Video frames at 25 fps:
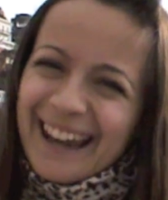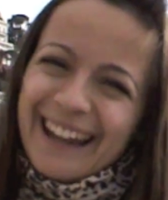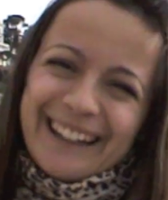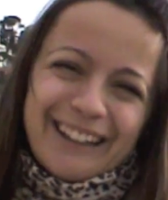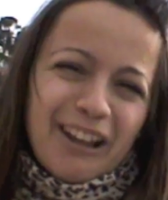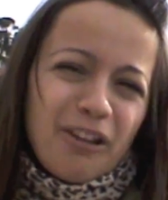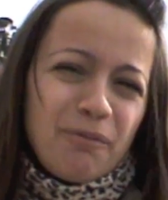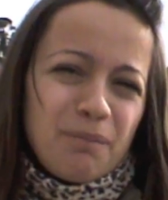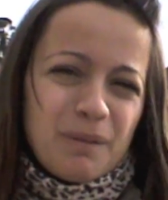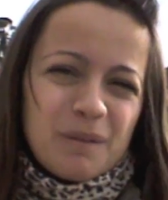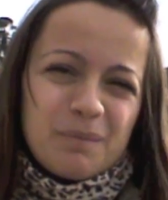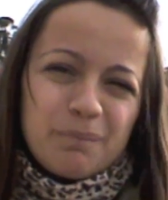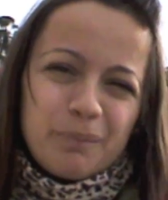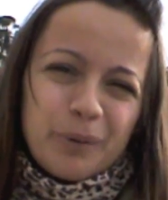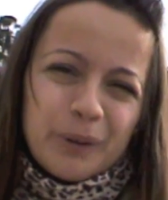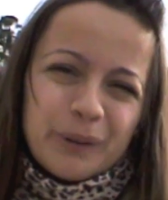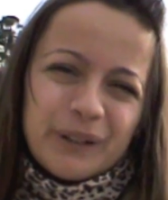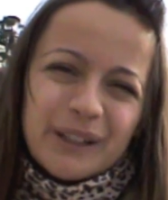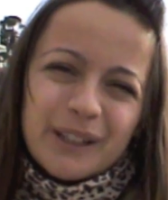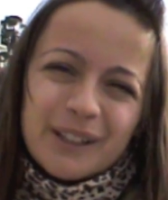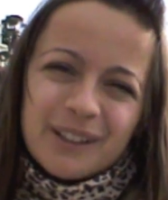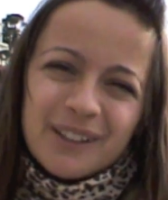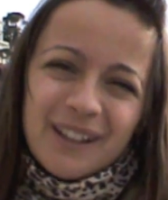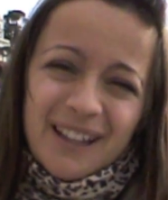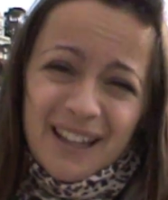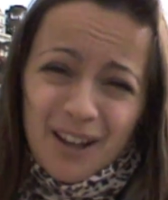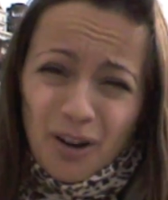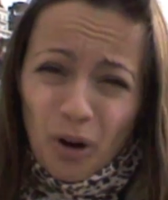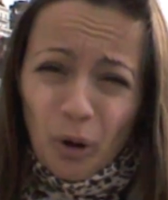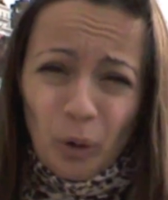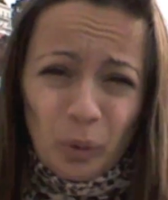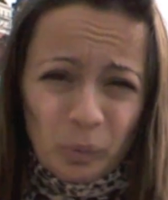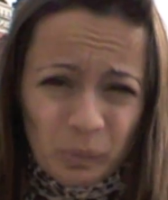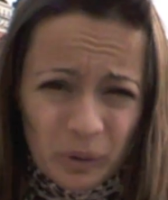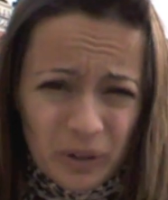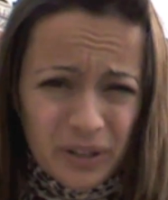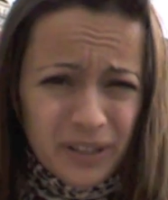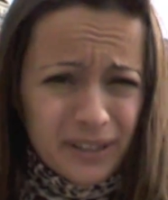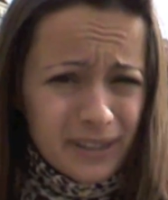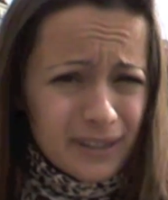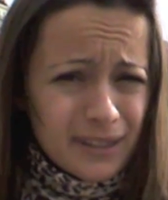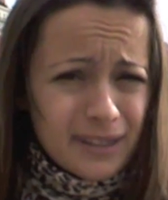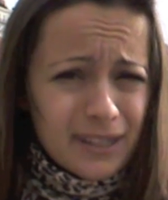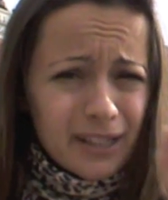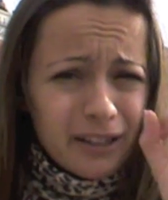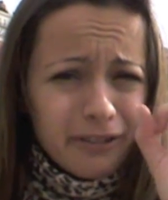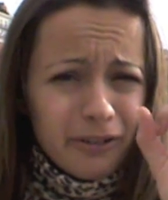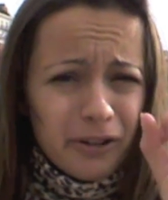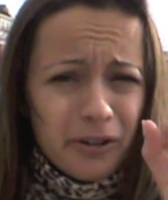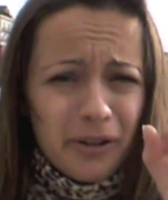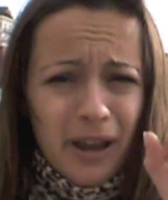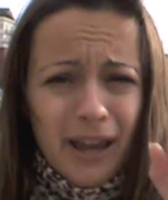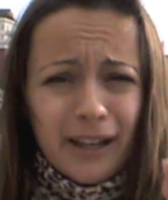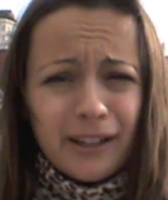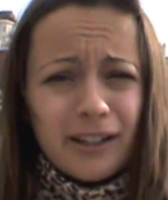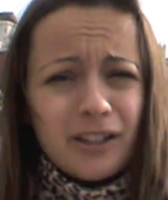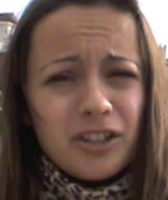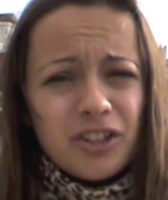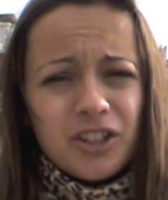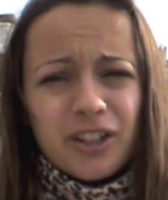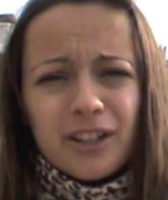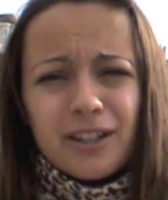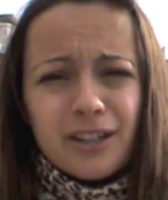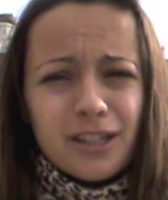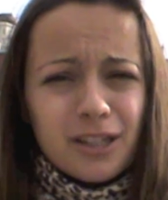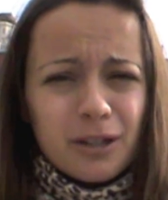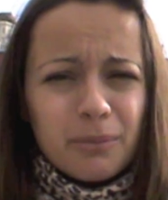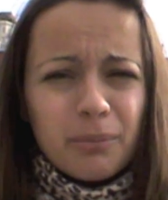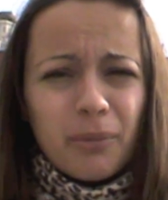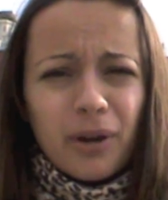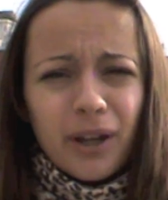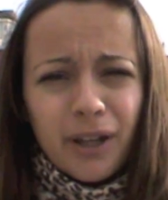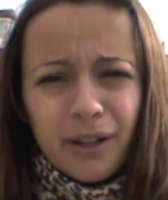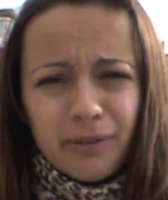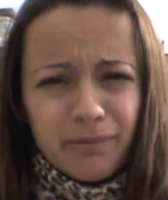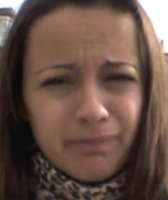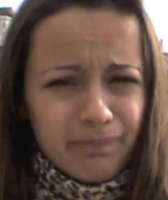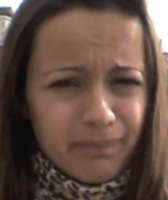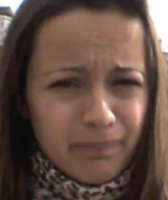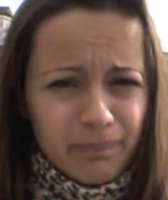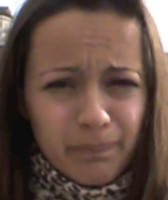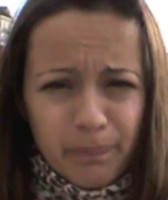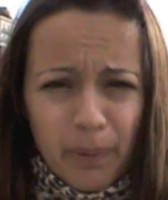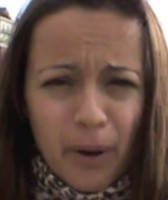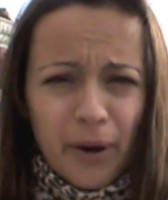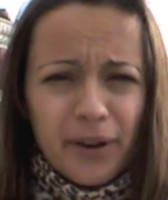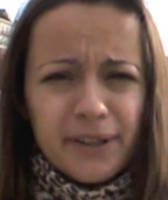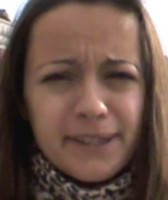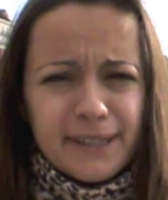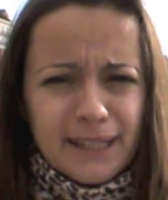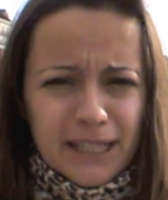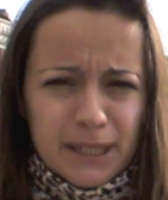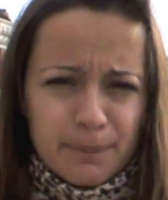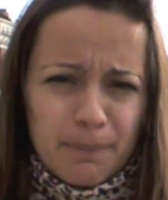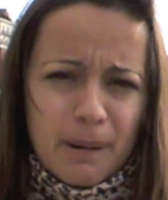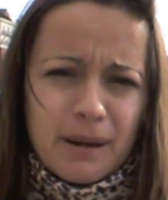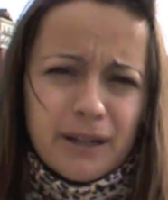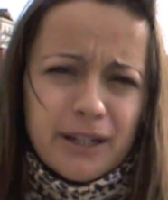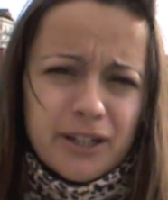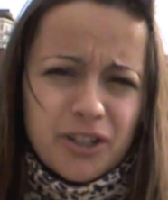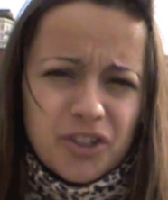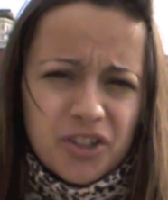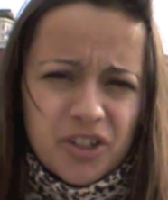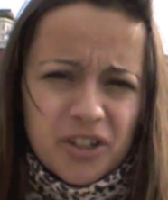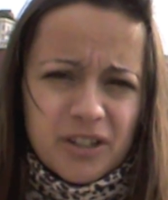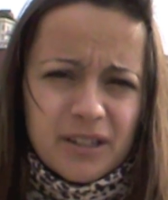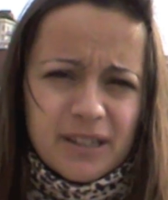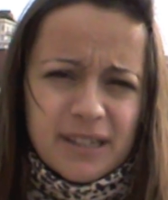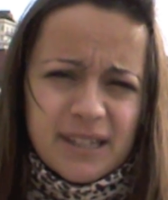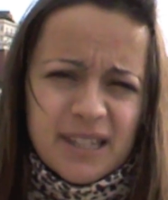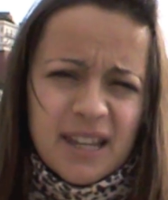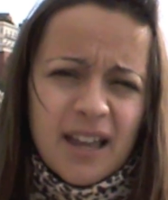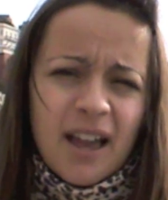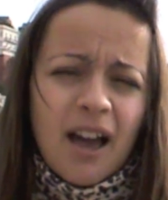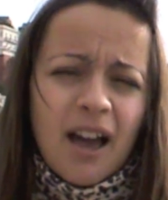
And I've been putting almost zero energy into my past expenditures.